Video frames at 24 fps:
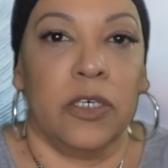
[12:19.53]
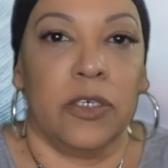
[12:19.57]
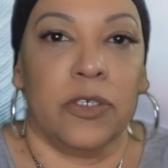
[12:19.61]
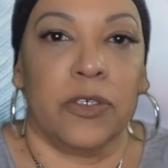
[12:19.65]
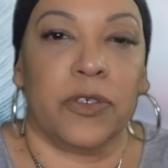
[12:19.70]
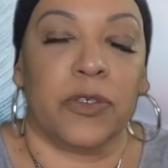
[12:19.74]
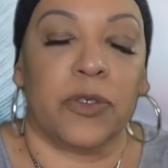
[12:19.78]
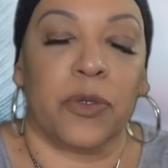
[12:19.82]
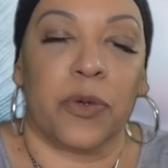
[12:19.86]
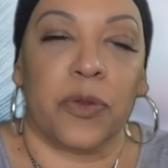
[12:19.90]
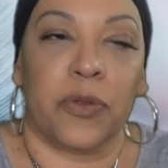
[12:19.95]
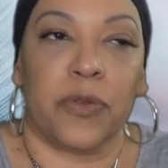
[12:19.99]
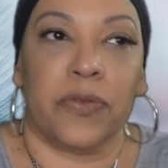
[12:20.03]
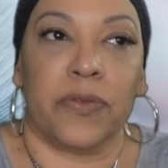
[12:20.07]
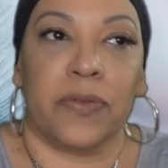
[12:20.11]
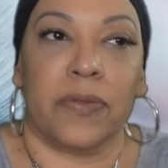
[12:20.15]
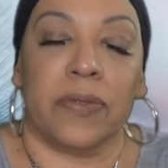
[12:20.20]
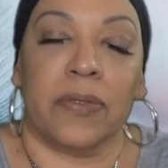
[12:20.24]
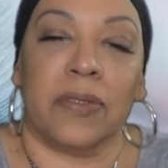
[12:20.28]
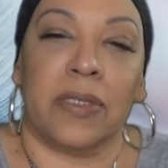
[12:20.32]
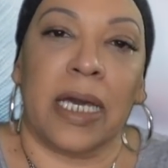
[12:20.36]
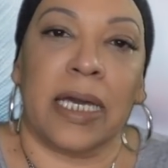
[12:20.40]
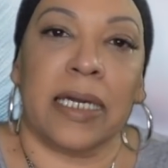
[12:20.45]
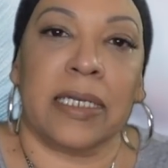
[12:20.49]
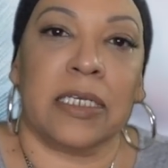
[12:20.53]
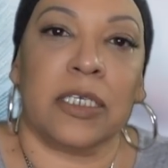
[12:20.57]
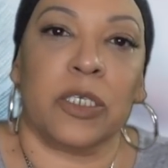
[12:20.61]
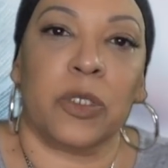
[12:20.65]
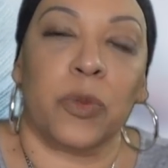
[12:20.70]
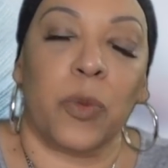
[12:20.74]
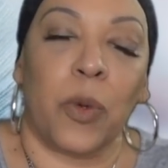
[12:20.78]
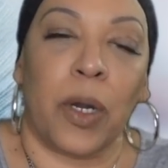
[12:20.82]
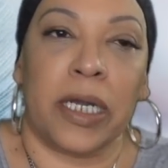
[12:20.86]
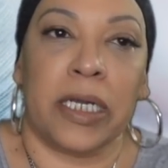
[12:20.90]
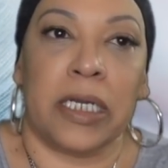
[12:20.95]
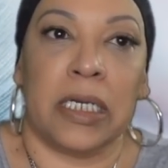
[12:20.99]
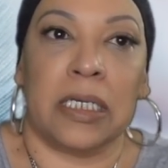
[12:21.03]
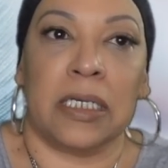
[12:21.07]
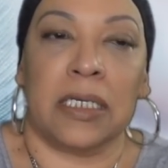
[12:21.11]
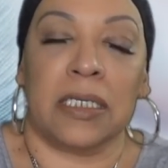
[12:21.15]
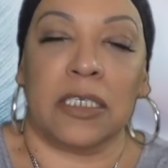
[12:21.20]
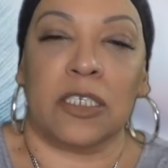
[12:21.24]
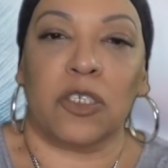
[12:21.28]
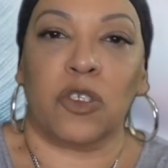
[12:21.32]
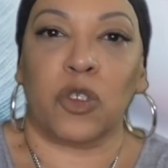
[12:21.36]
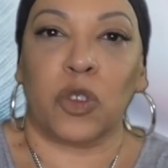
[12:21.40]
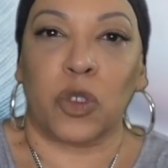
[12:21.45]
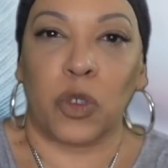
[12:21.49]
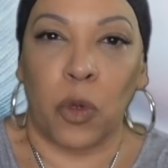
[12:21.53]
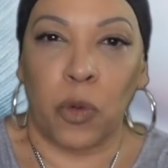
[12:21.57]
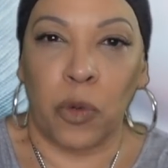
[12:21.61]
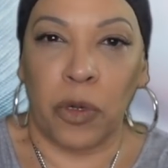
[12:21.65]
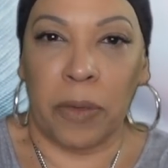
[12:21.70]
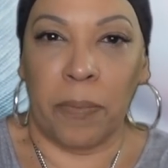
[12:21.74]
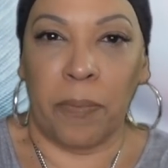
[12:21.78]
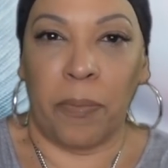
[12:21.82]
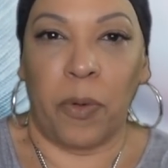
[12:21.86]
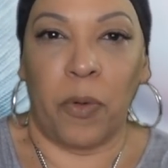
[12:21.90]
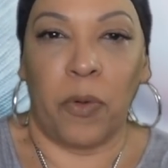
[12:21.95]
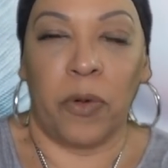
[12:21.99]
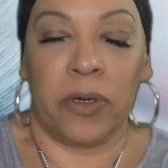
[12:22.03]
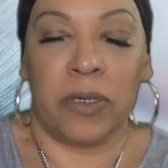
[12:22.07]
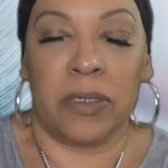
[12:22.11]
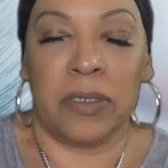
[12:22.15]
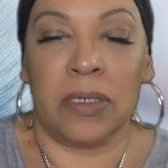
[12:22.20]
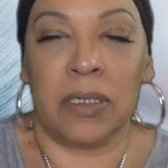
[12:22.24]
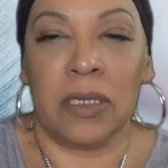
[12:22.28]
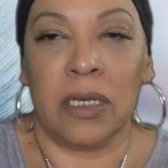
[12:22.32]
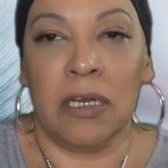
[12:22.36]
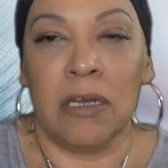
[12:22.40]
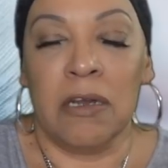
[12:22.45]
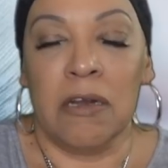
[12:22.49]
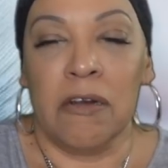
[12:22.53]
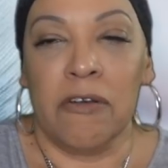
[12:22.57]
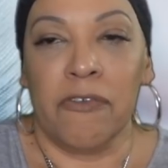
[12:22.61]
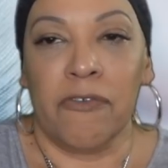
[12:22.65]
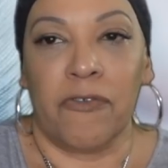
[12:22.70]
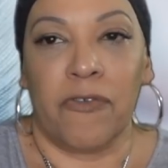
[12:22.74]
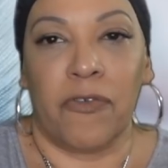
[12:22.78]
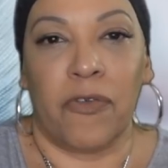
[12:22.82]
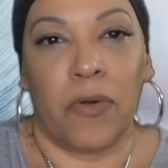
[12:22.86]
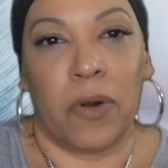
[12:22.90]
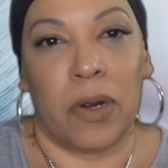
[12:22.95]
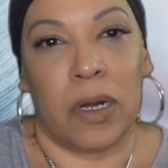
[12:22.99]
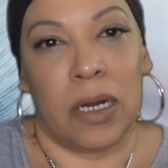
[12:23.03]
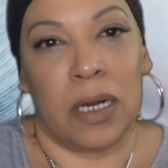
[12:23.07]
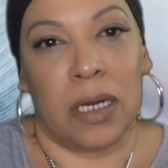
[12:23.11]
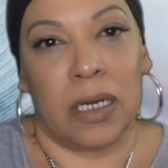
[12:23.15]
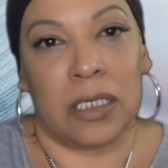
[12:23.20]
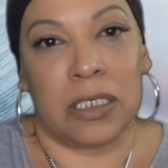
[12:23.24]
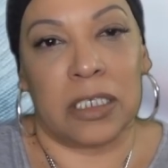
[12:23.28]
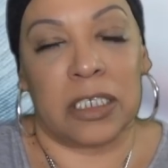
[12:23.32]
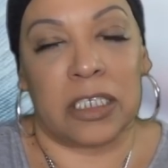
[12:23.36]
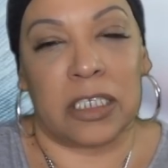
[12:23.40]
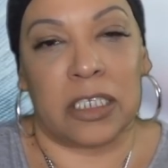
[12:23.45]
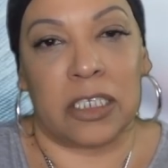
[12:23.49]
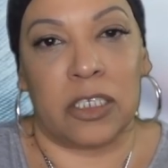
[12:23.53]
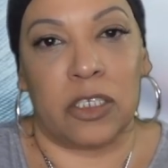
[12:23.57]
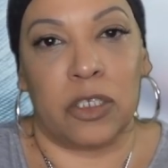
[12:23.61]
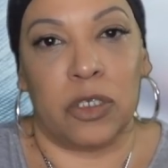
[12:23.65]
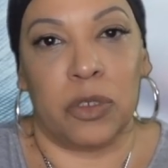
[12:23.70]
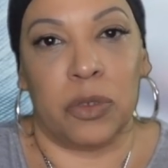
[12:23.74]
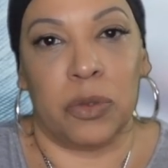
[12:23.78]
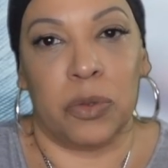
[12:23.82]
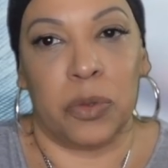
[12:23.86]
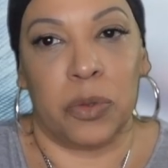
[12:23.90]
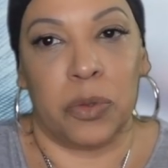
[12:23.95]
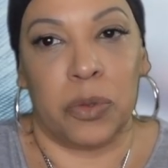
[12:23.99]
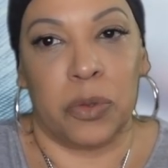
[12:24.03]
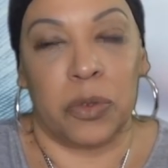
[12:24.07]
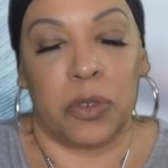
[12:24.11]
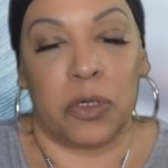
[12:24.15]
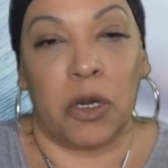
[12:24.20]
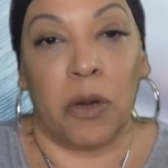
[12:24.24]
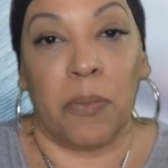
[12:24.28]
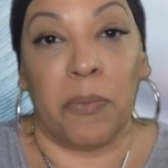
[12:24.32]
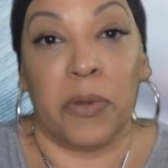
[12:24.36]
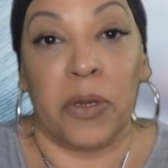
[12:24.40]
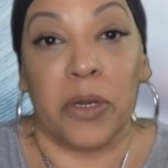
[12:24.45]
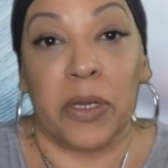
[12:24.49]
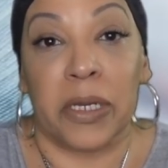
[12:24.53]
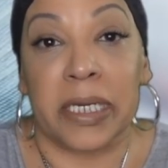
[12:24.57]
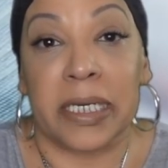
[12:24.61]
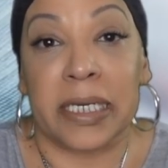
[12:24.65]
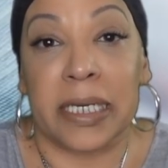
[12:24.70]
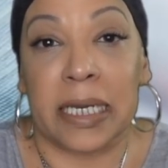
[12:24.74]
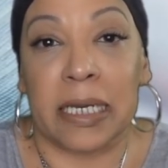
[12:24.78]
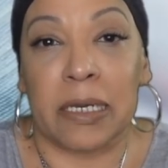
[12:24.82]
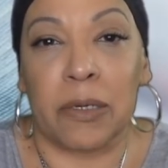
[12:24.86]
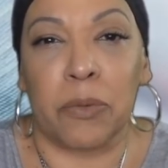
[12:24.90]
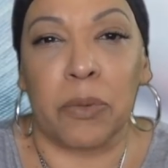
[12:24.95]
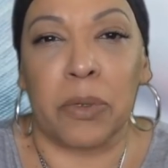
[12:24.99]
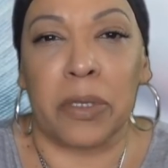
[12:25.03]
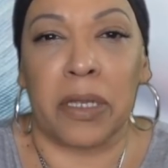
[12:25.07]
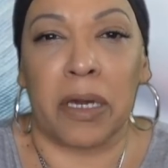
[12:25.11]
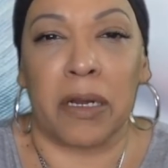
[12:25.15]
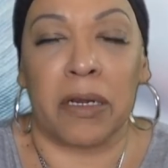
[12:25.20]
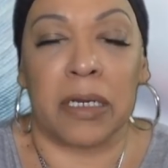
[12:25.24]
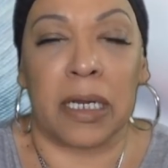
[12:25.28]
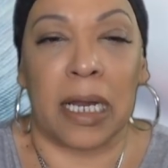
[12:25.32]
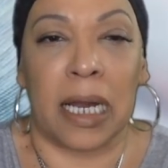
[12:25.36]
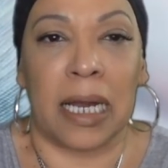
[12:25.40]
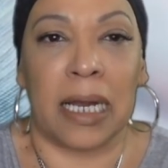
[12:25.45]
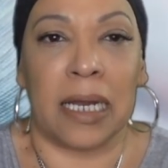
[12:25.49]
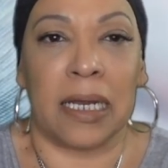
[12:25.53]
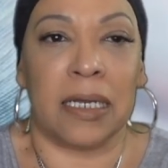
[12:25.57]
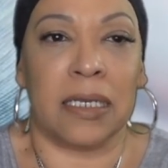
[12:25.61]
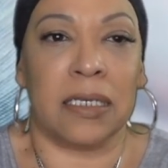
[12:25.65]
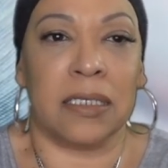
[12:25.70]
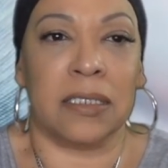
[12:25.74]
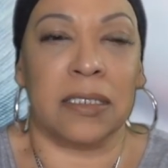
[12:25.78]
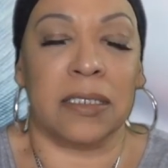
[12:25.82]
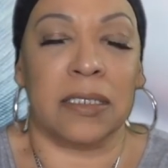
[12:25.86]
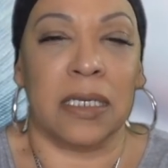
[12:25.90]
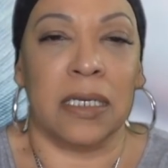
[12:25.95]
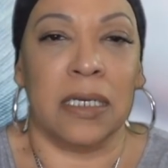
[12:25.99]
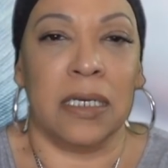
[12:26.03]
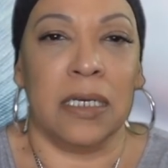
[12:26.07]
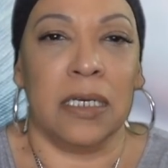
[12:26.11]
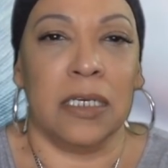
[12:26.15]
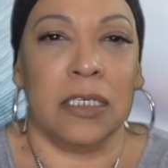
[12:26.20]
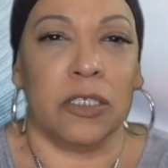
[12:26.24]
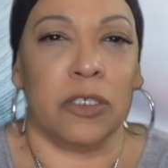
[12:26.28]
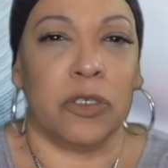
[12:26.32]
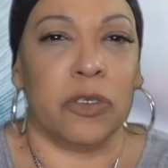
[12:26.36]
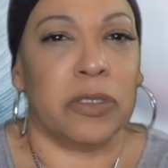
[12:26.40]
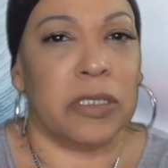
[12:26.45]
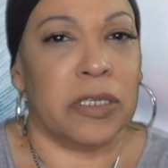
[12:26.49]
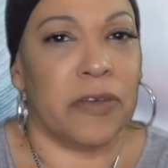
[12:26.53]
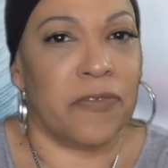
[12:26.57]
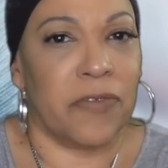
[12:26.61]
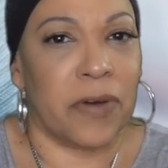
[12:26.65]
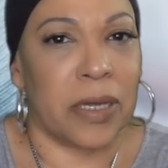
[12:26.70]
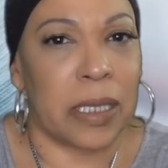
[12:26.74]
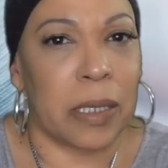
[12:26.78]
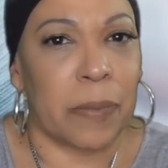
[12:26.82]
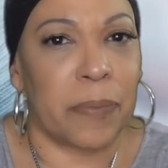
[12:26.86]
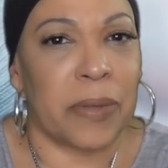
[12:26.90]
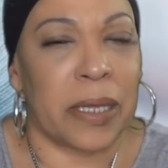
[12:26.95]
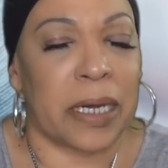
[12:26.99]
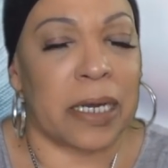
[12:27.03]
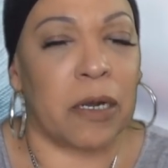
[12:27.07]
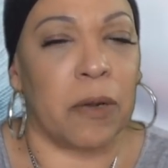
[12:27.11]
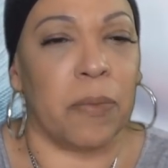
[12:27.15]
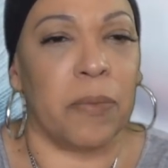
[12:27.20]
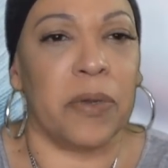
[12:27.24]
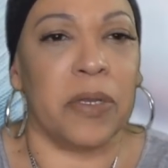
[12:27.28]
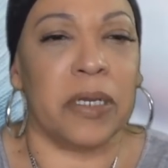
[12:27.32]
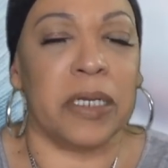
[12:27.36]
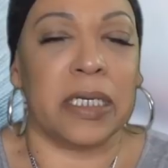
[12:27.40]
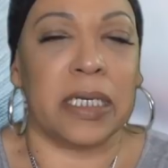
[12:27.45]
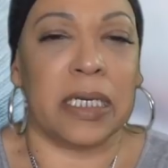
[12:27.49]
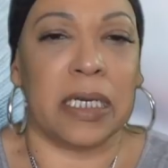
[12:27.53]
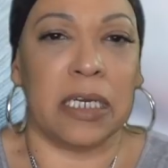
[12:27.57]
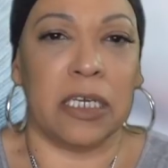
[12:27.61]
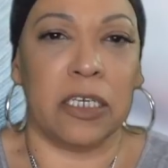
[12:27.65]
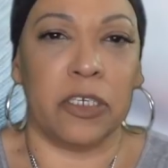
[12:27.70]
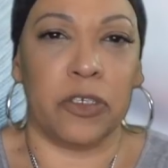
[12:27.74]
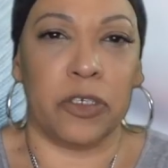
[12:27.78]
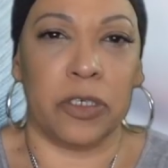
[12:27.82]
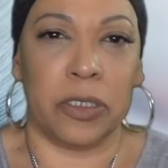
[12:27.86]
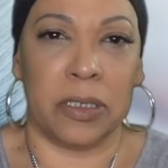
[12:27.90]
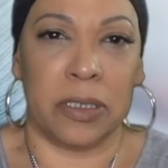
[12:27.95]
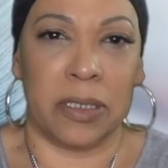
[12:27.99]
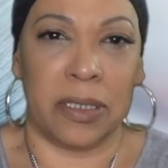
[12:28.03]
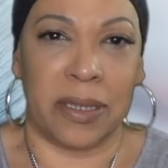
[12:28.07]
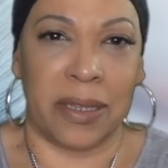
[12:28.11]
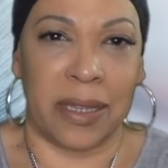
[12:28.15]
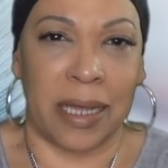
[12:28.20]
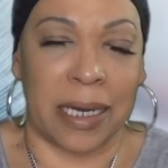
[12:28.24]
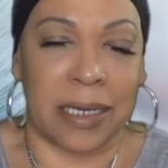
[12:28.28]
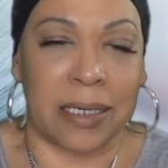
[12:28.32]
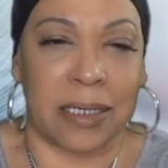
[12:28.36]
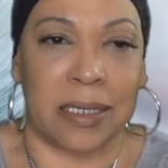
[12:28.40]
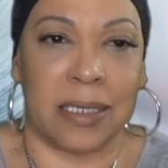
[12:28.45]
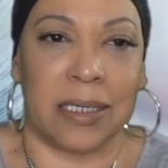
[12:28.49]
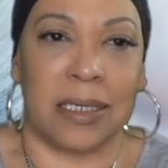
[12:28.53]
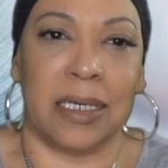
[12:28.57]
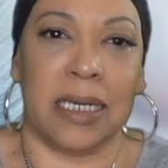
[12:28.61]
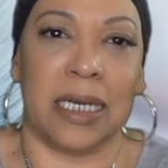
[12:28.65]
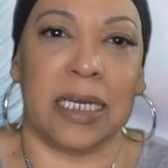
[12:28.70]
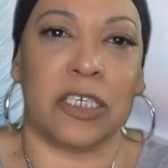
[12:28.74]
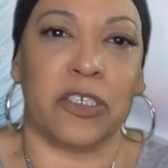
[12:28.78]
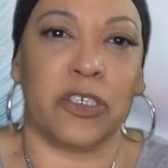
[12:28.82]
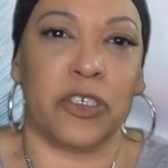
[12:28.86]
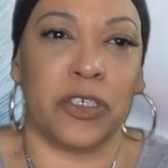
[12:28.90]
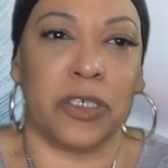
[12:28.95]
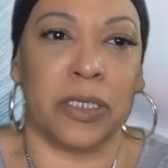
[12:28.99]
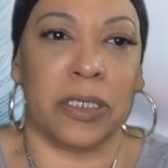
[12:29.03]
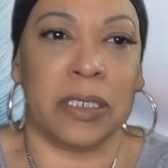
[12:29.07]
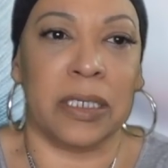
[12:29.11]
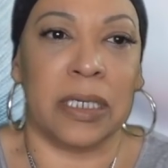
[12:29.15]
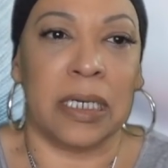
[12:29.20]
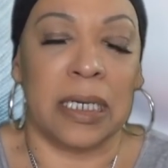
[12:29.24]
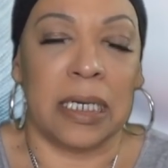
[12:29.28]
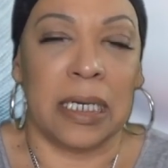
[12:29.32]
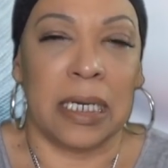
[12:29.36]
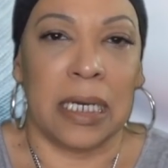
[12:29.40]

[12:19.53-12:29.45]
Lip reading: So that is why it is so important for us to communicate with our guides, to develop that communication, that connection.